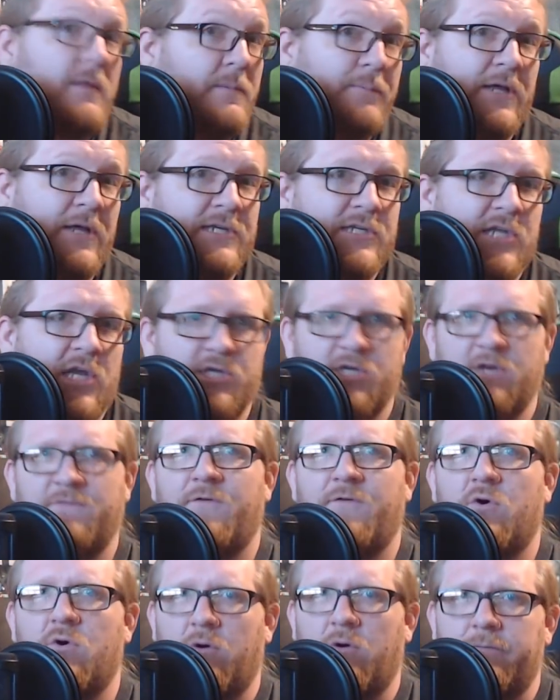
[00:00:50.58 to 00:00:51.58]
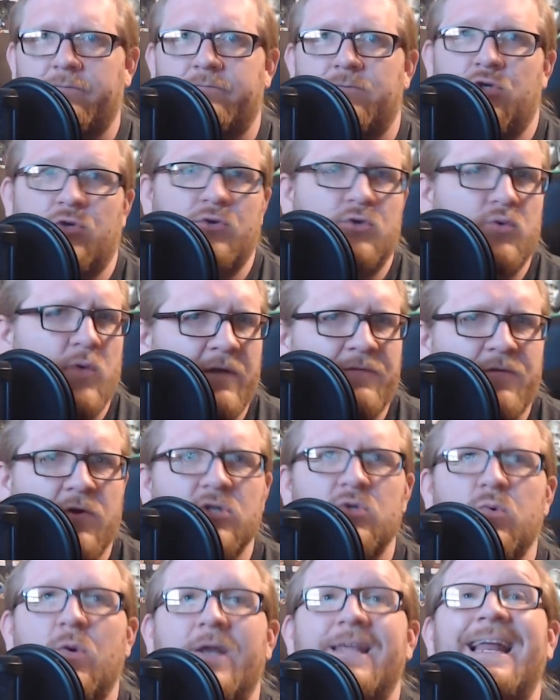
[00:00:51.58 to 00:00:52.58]
PlayStation 4, June
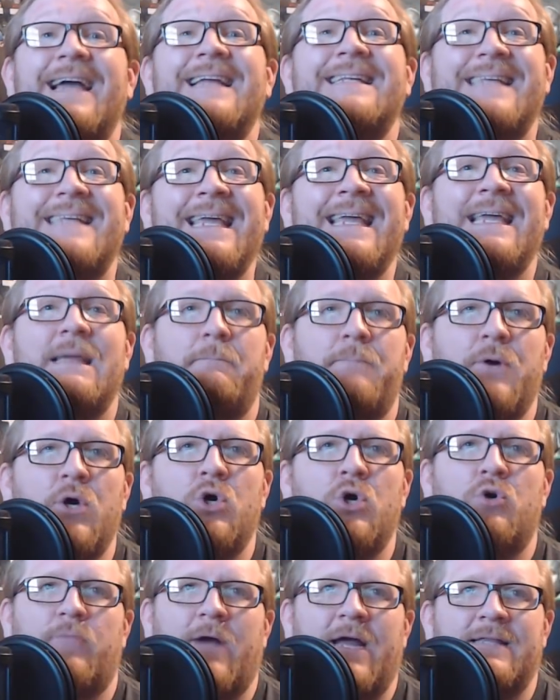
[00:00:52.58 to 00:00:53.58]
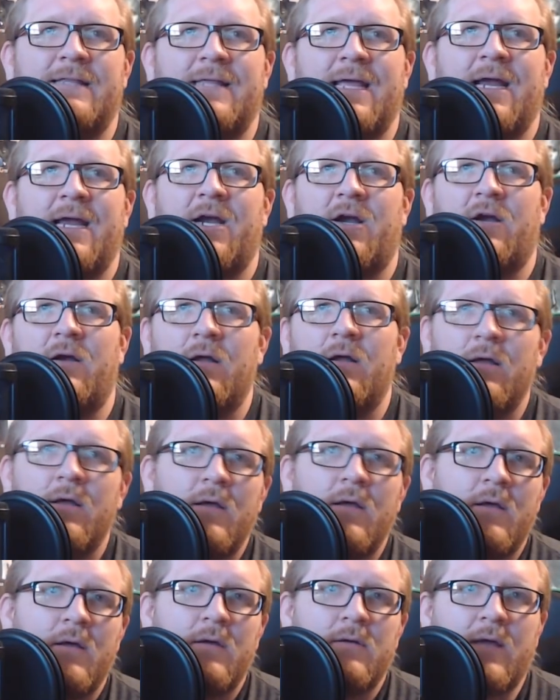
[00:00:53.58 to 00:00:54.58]
21st, 2019. Boom, right there.
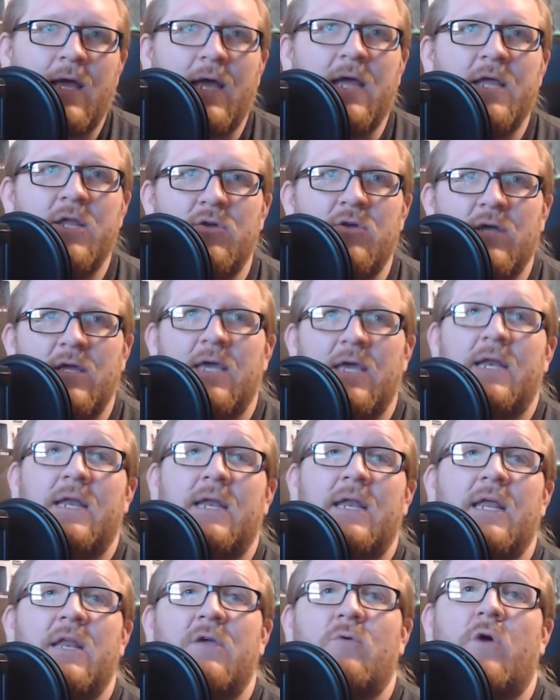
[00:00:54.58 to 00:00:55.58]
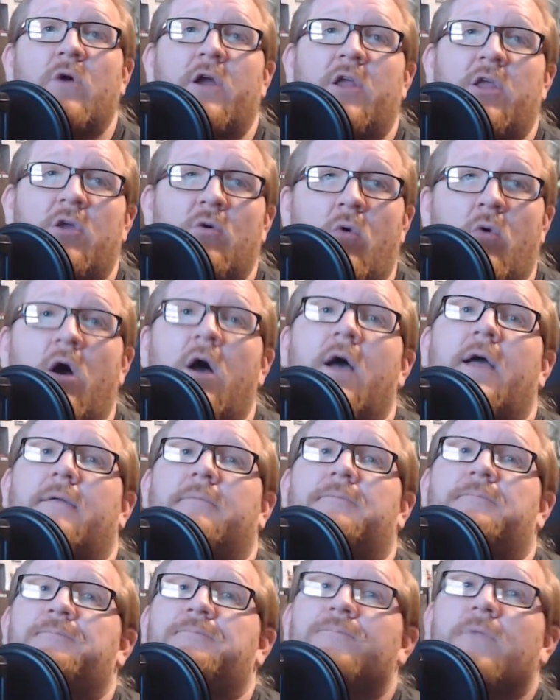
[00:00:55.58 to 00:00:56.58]
Okay, you can get it anywhere you want.
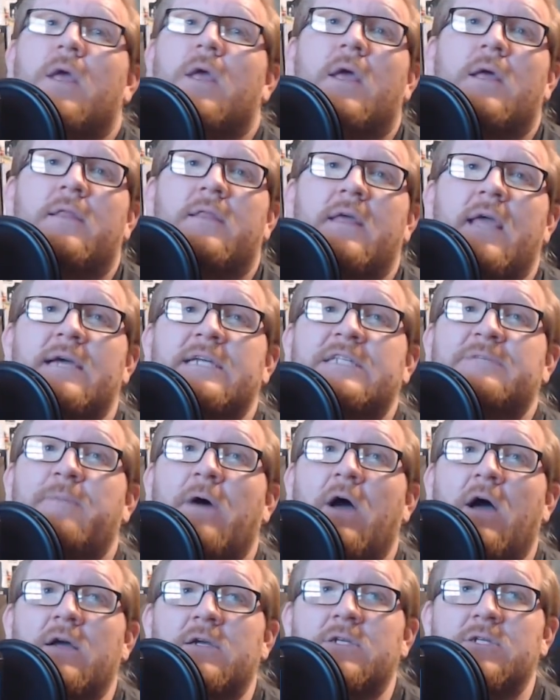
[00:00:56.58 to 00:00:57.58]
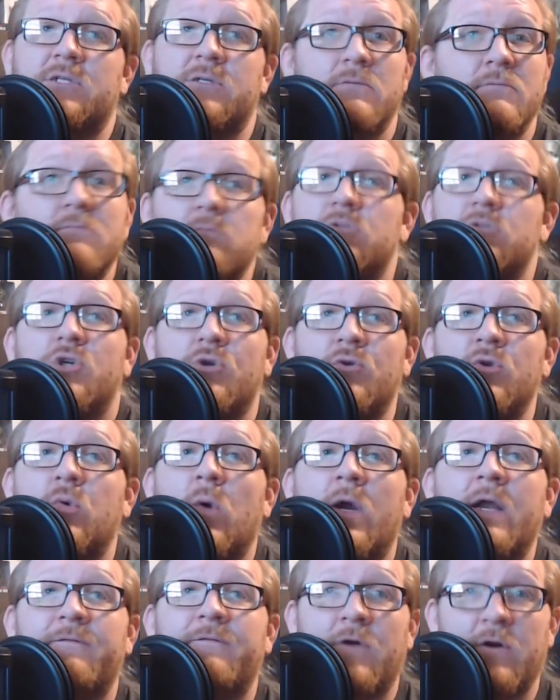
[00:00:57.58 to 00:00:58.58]
The Xbox, June
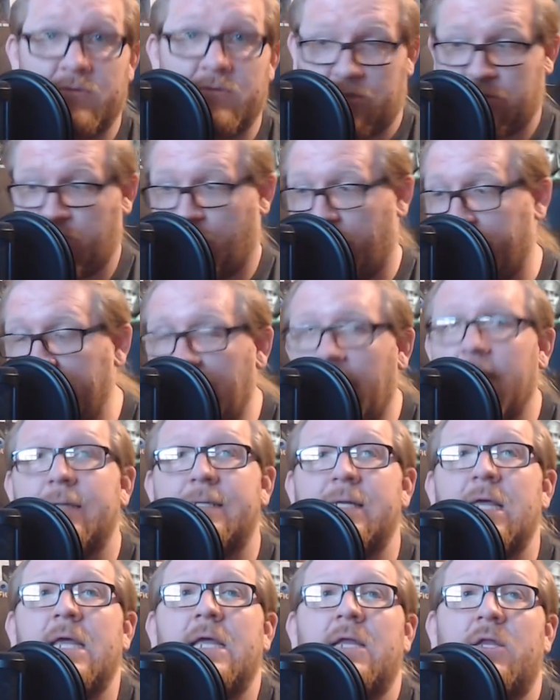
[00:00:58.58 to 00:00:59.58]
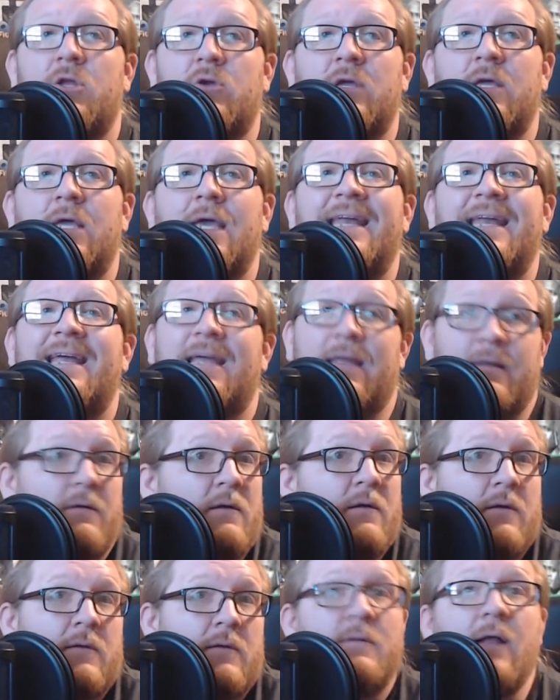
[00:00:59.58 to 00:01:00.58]
21st, 2019. You can get it
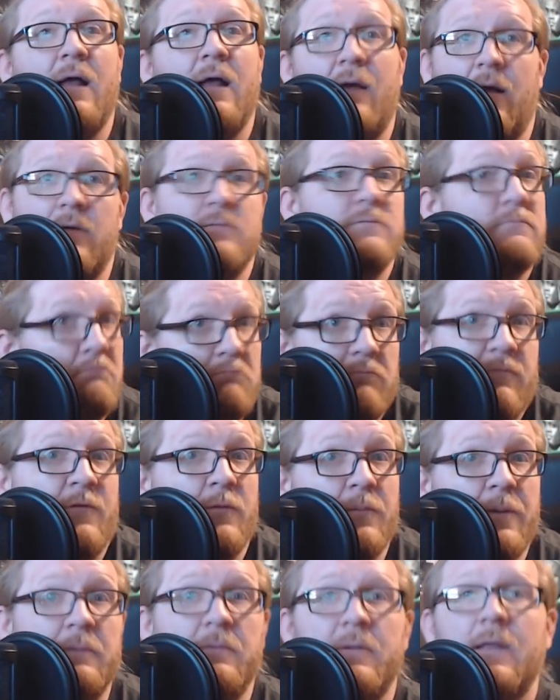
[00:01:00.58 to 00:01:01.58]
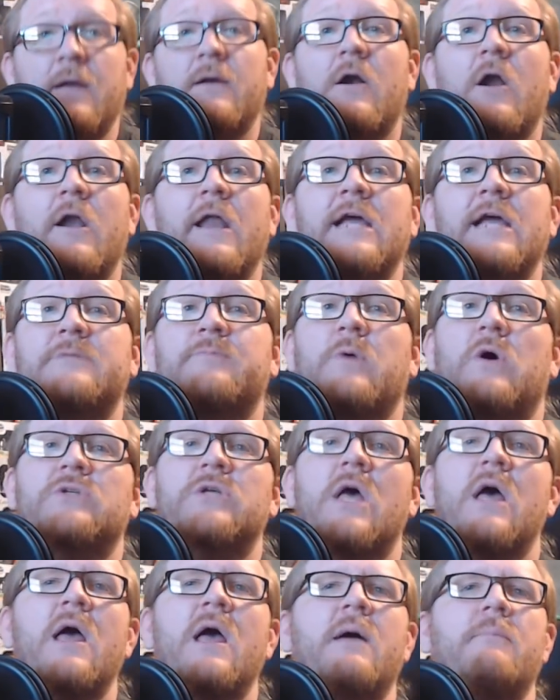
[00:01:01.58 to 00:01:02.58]
for people that are on
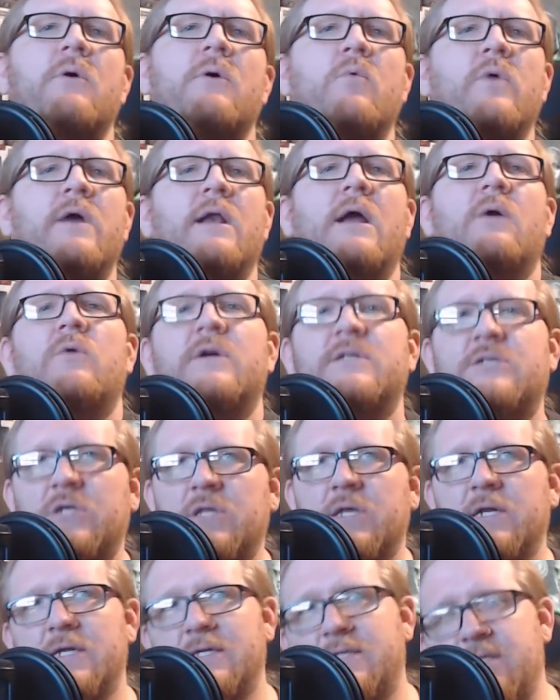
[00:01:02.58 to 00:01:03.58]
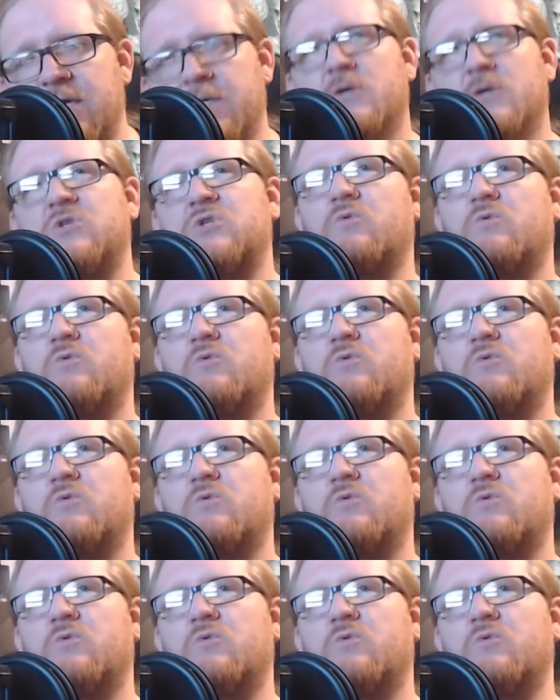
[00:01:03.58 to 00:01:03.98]
Xbox. But when I went to the Nintendo